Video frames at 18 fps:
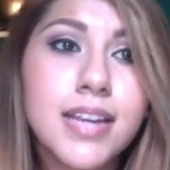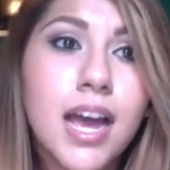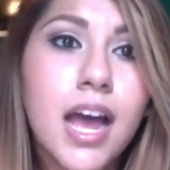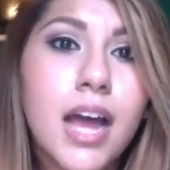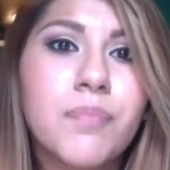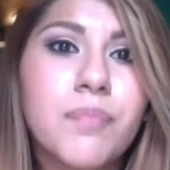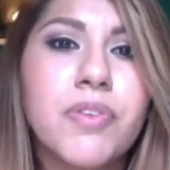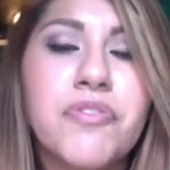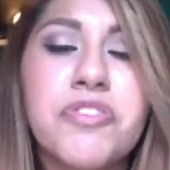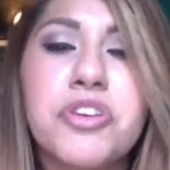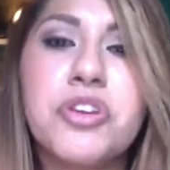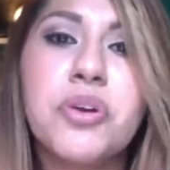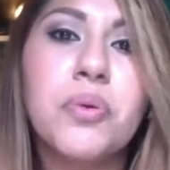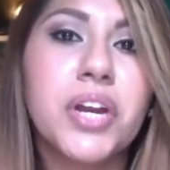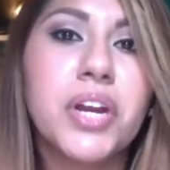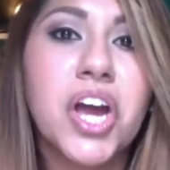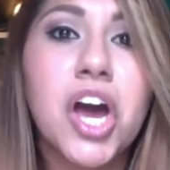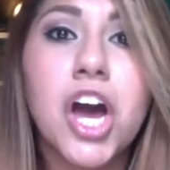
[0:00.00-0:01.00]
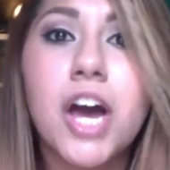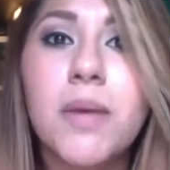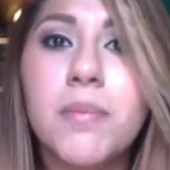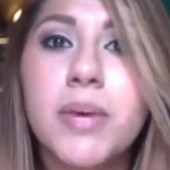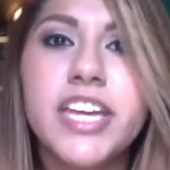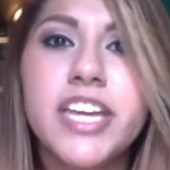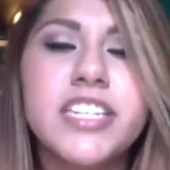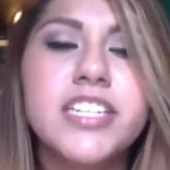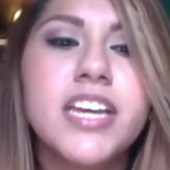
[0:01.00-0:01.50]
If you don't want to
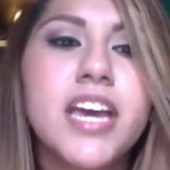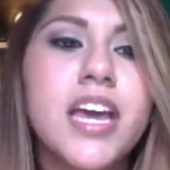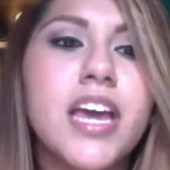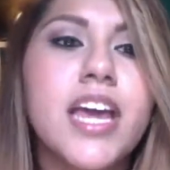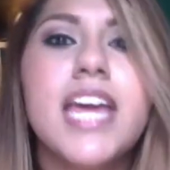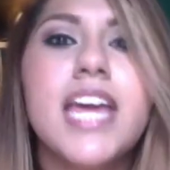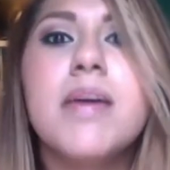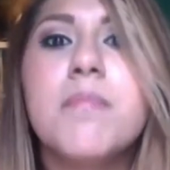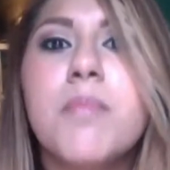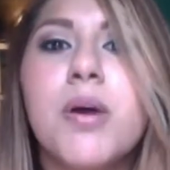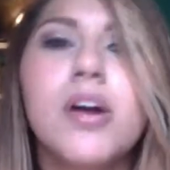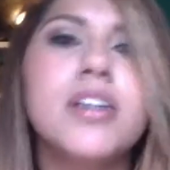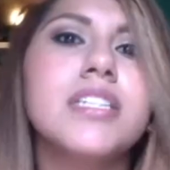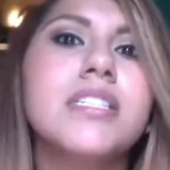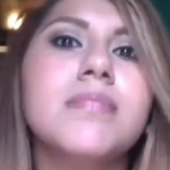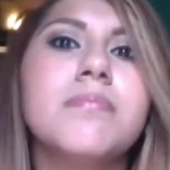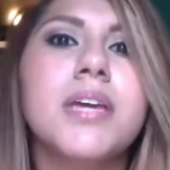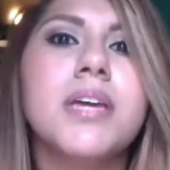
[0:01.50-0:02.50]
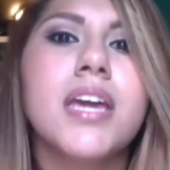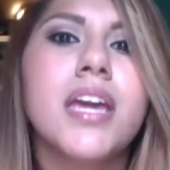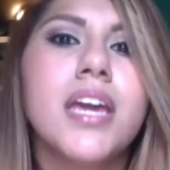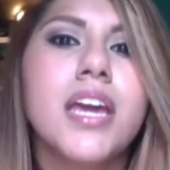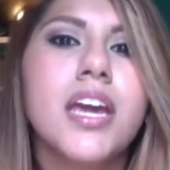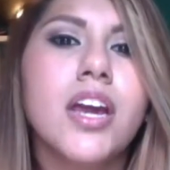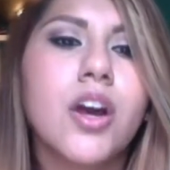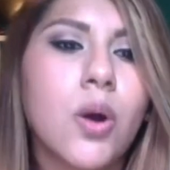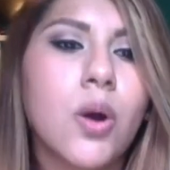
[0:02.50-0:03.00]
comment, inbox
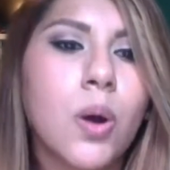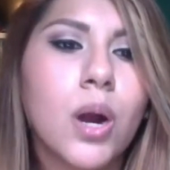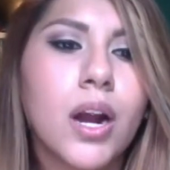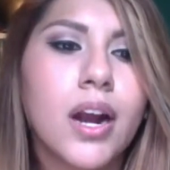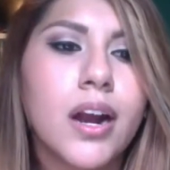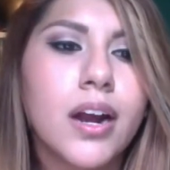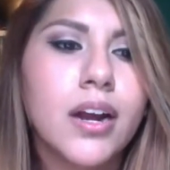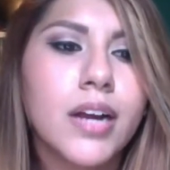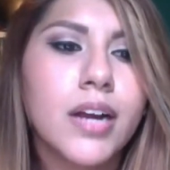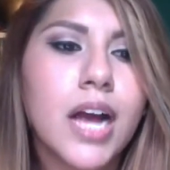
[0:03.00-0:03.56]
me or